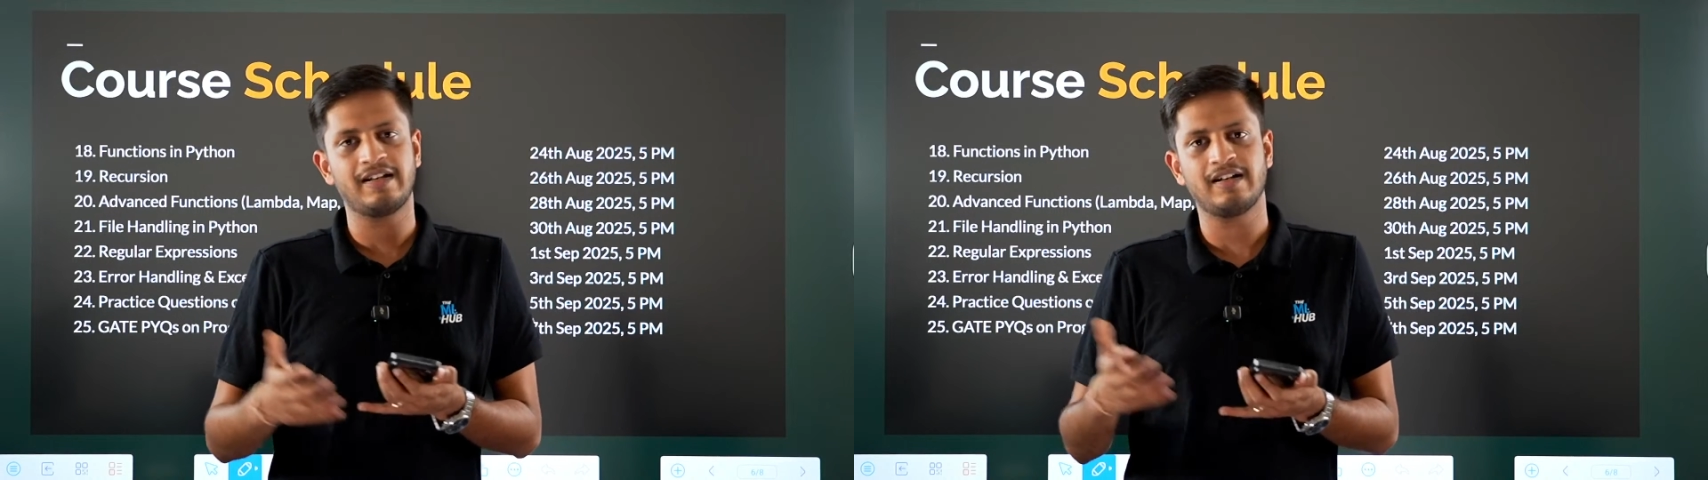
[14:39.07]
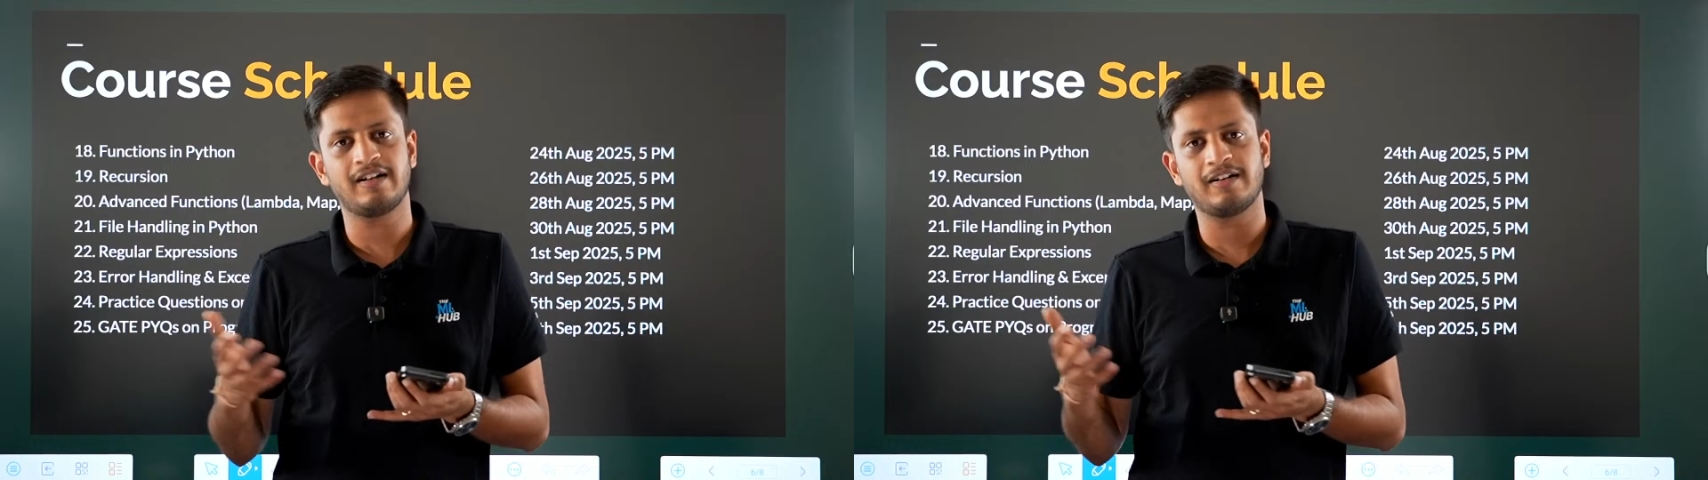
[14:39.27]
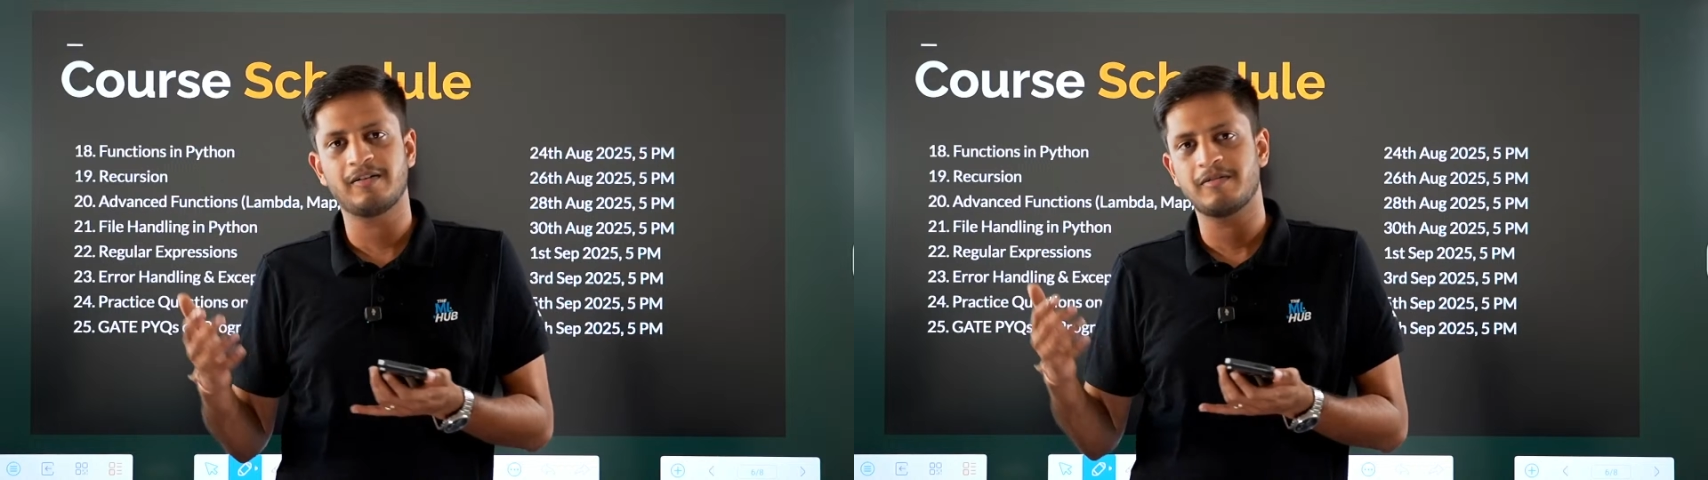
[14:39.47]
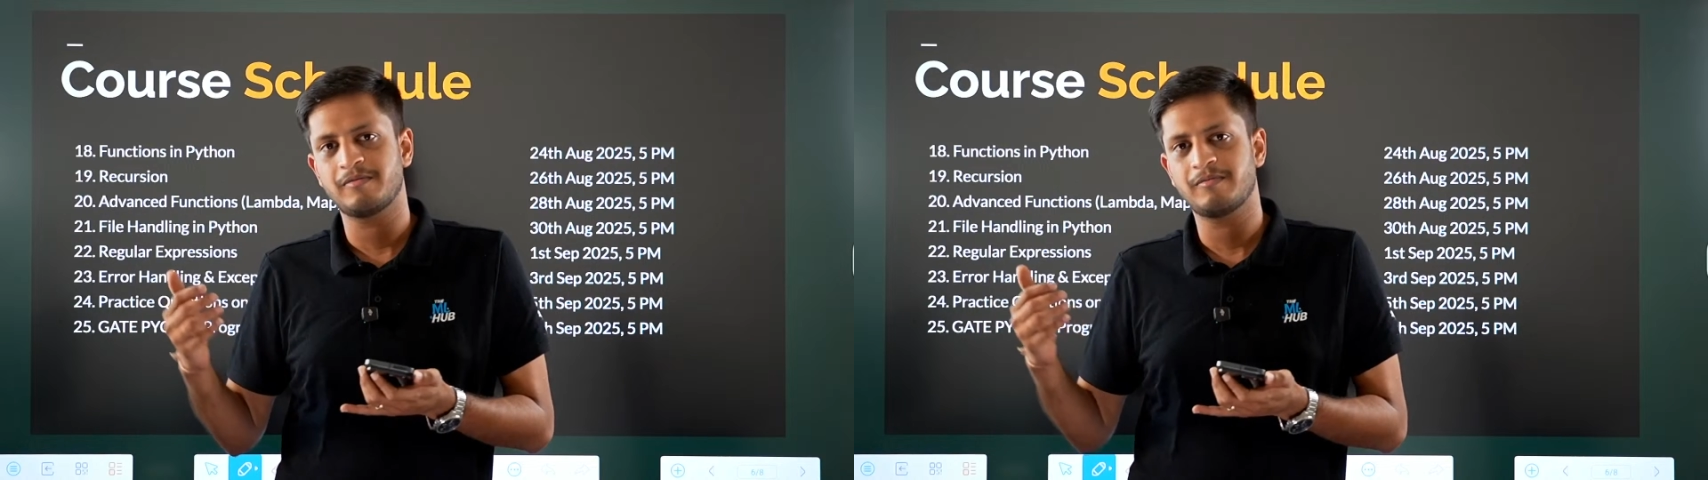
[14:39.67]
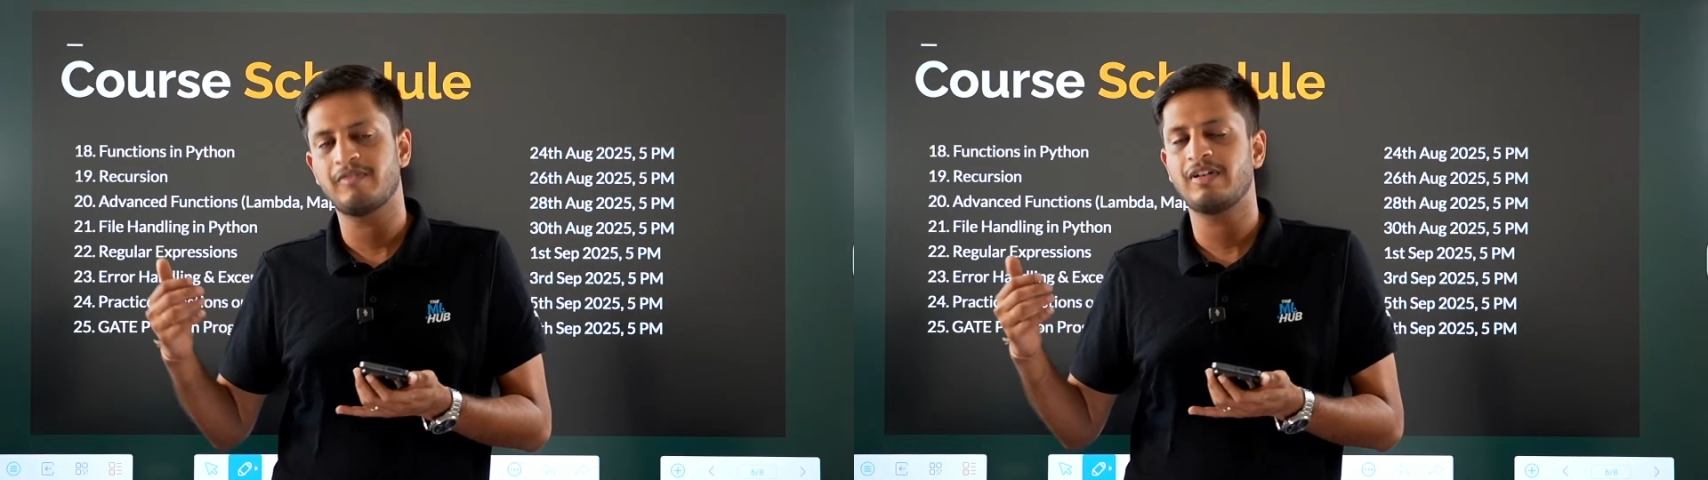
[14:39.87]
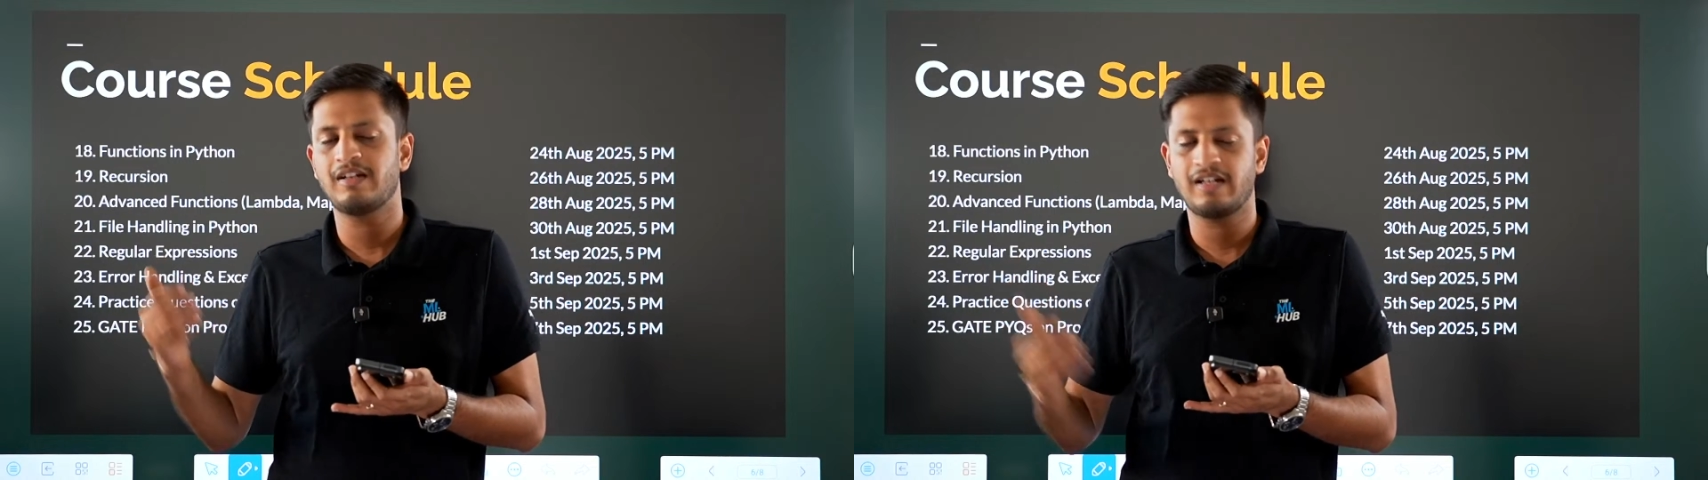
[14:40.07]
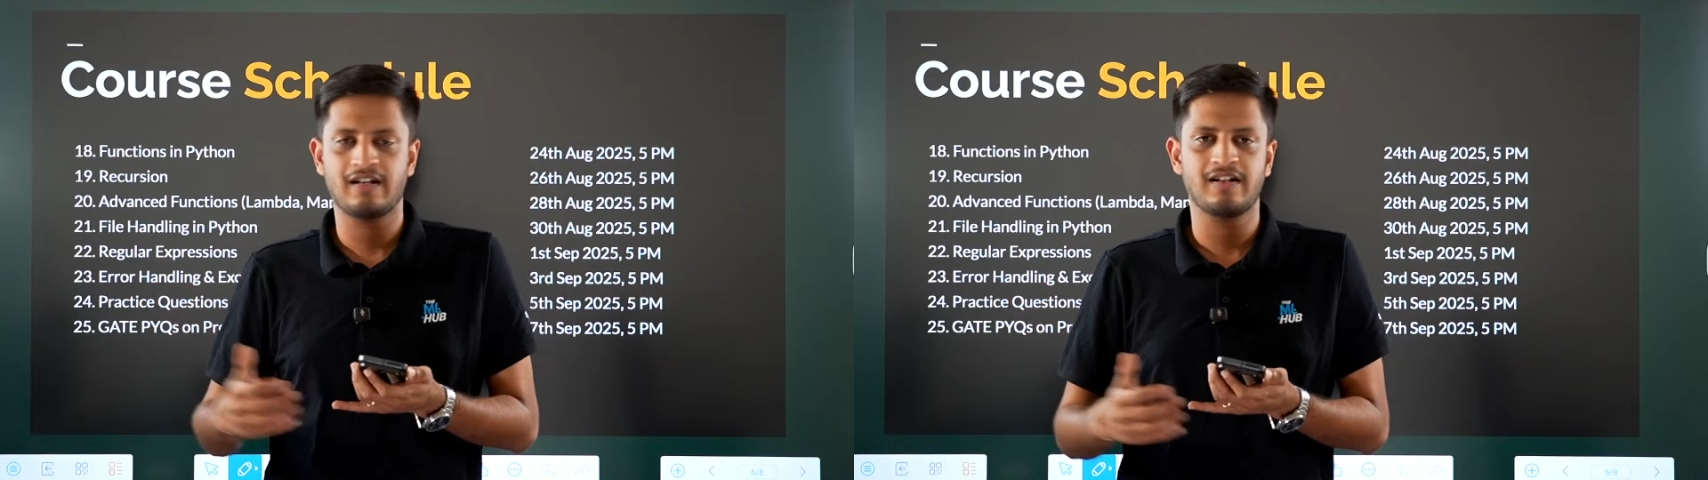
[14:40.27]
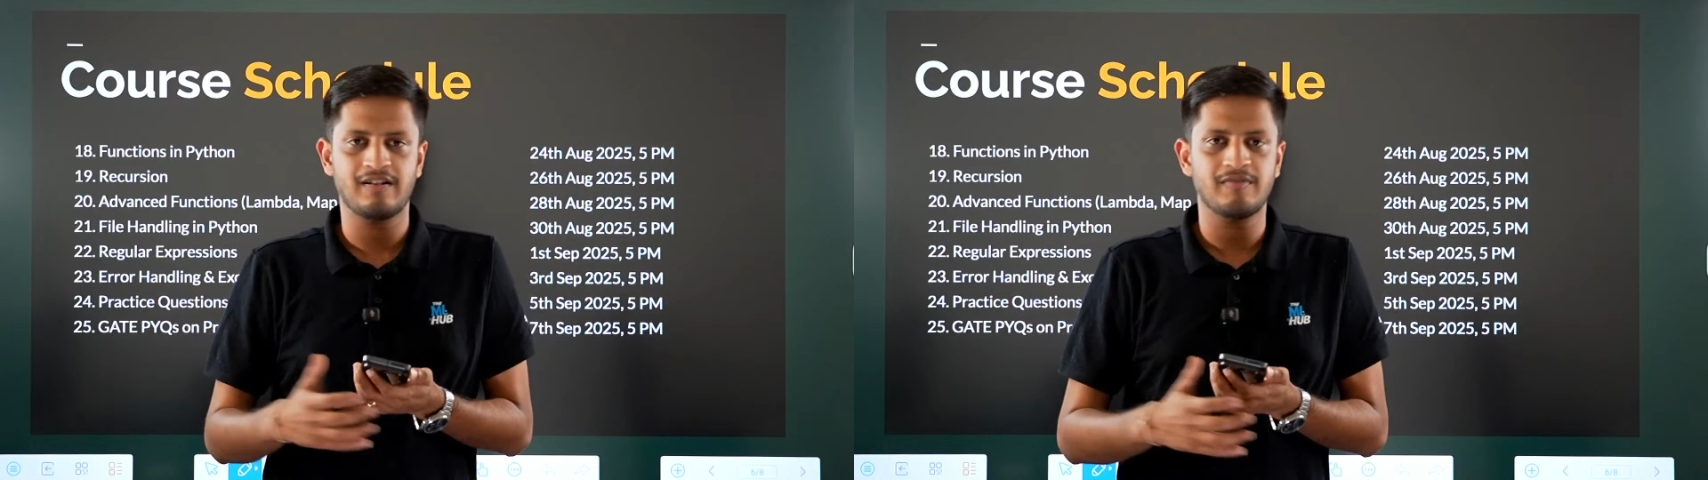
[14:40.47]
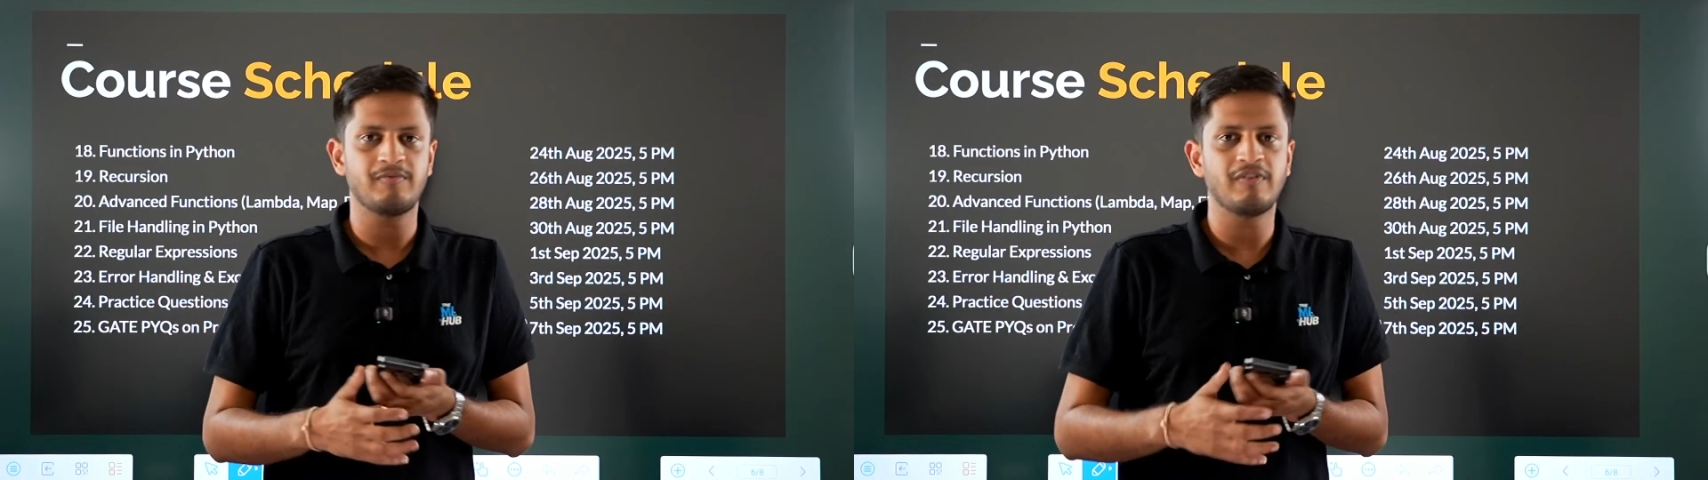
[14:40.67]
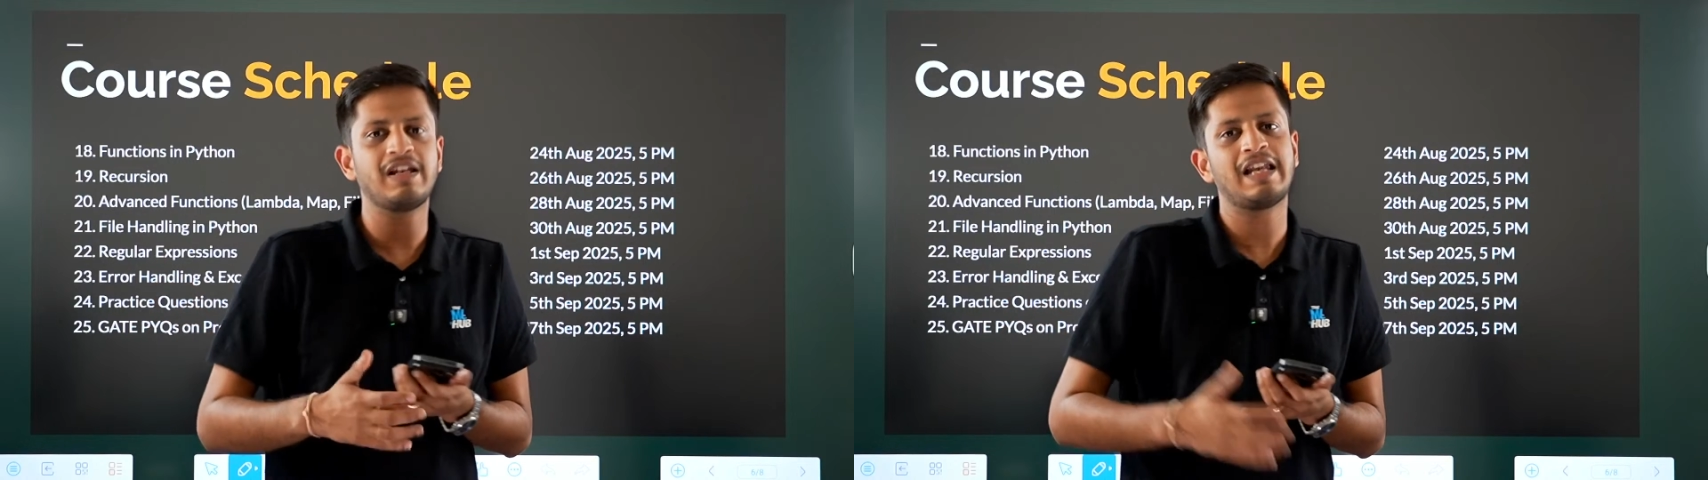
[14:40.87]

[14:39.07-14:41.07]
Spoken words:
we will